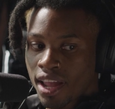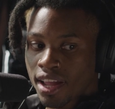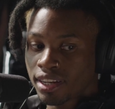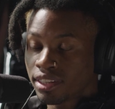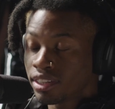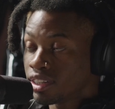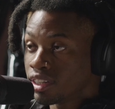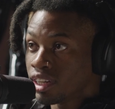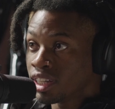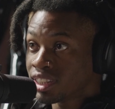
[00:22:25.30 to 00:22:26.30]
And
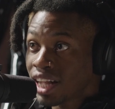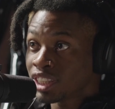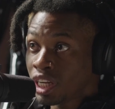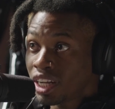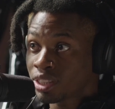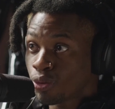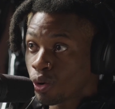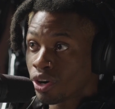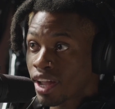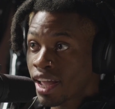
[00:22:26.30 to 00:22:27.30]
it's not judged
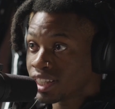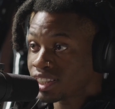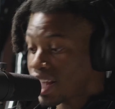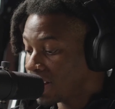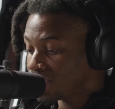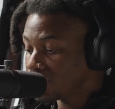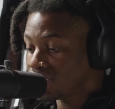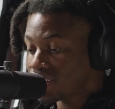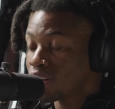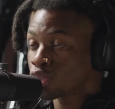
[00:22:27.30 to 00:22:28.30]
for it. And it actually
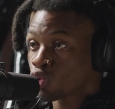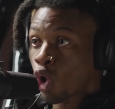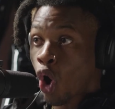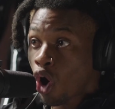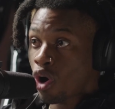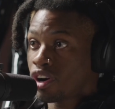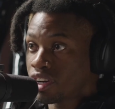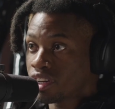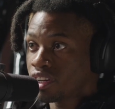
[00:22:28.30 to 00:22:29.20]
sounds hard.